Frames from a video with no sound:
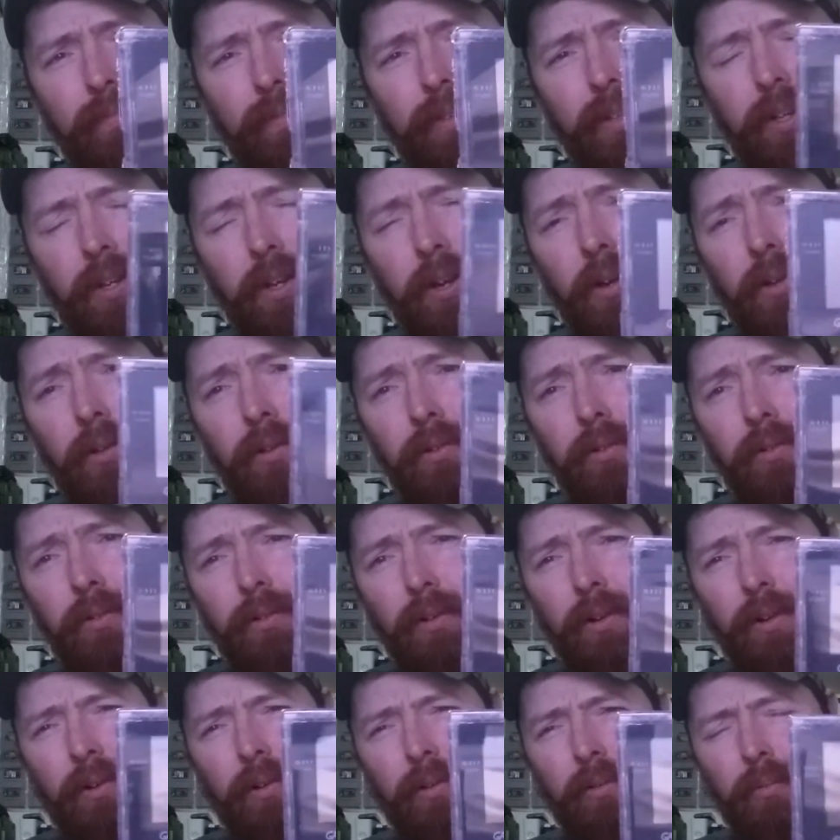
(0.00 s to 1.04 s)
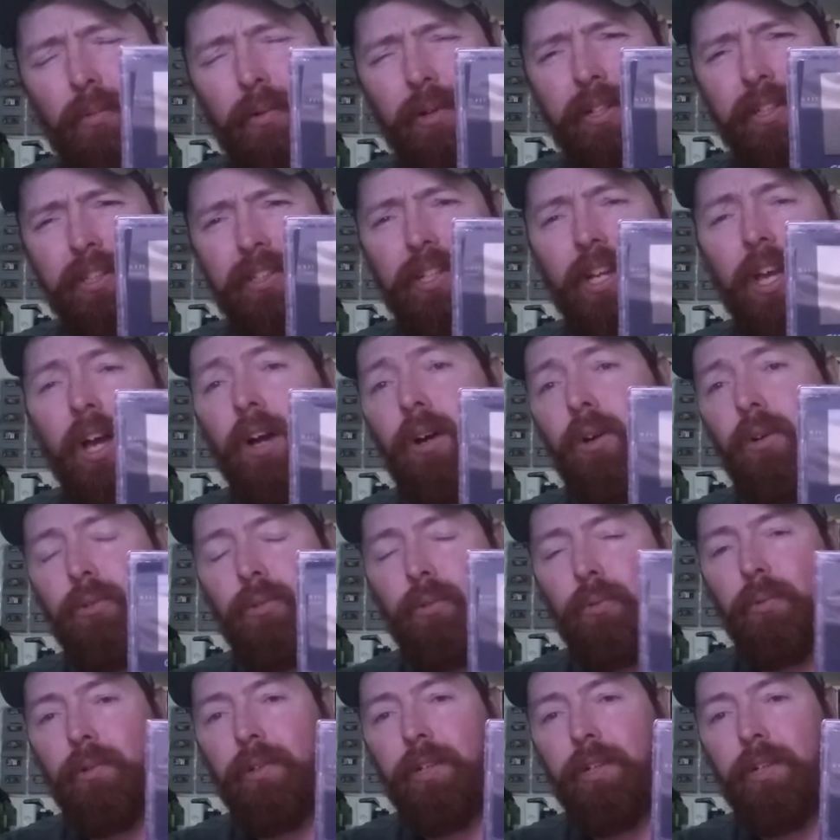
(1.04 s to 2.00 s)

the color or what it's called or